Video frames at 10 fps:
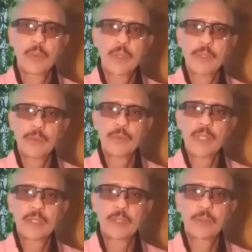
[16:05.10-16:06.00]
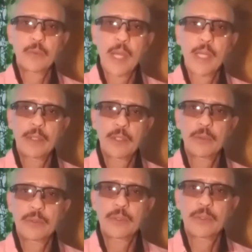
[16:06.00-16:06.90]
of the reasons why I
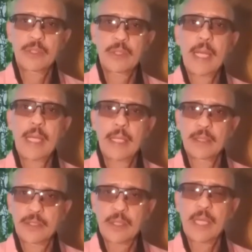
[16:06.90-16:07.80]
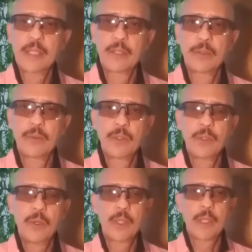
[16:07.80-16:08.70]
chose to stay and study in New
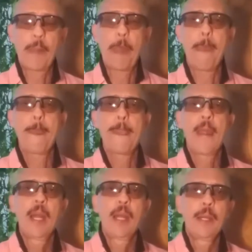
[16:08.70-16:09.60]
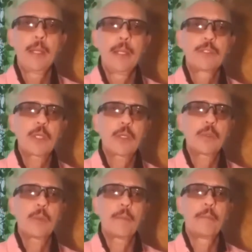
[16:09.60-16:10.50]
York.
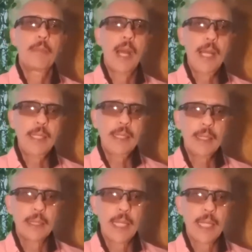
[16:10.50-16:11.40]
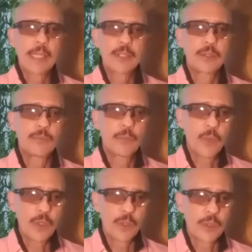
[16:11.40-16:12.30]
So my collection of
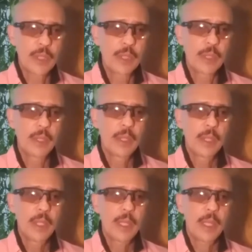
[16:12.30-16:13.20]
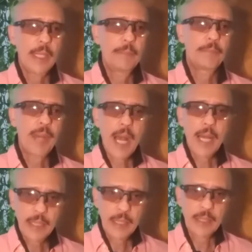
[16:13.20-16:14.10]
work
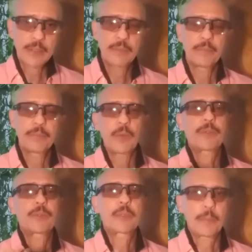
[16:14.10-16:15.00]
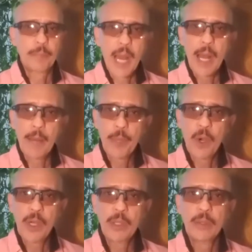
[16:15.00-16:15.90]
embodies both the pop
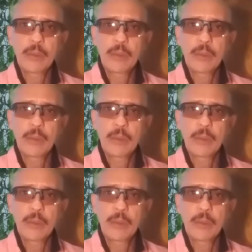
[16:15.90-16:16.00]
art,